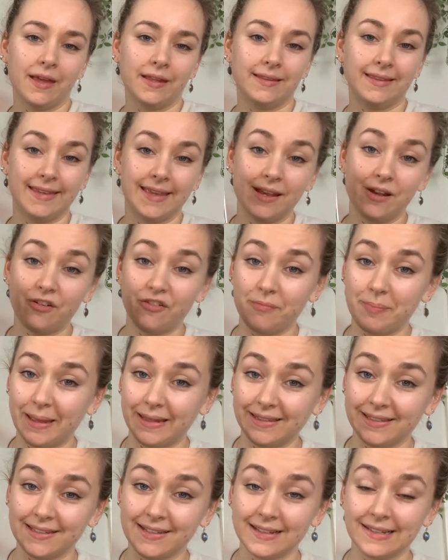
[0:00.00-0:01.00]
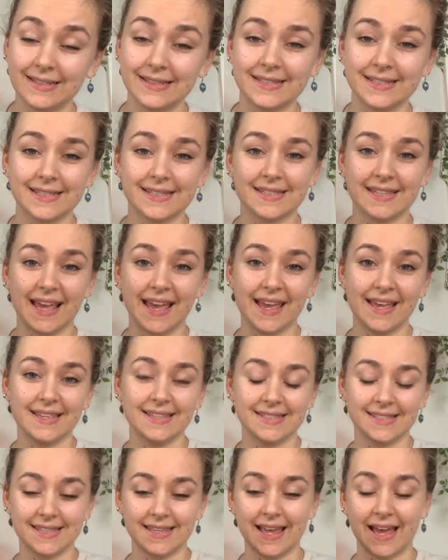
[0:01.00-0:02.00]
The King of Pentacles
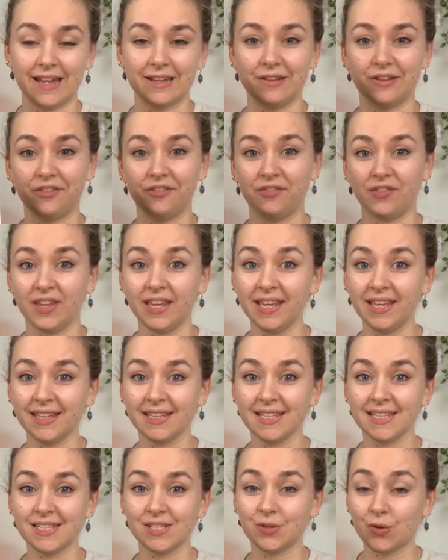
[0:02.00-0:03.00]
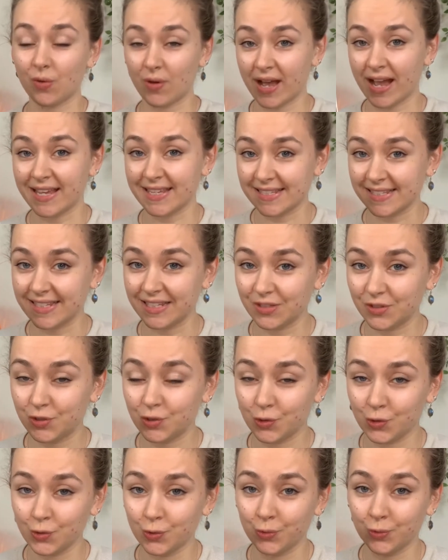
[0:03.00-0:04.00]
says that the fears you guys need
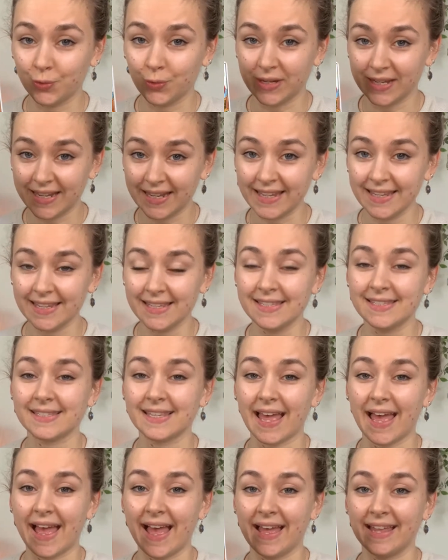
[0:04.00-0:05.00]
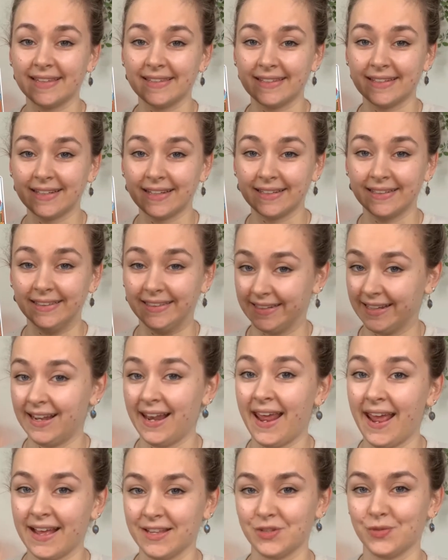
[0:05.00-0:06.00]
to release and
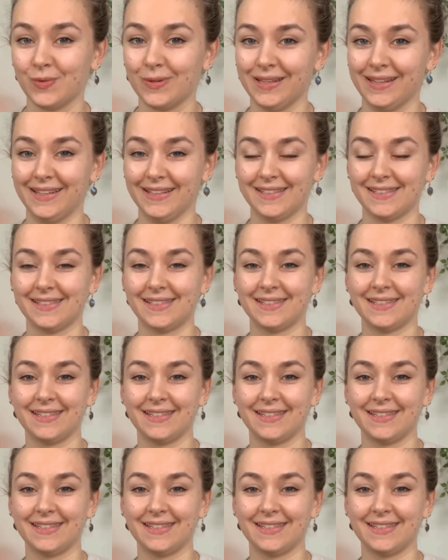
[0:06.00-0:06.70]
declare as released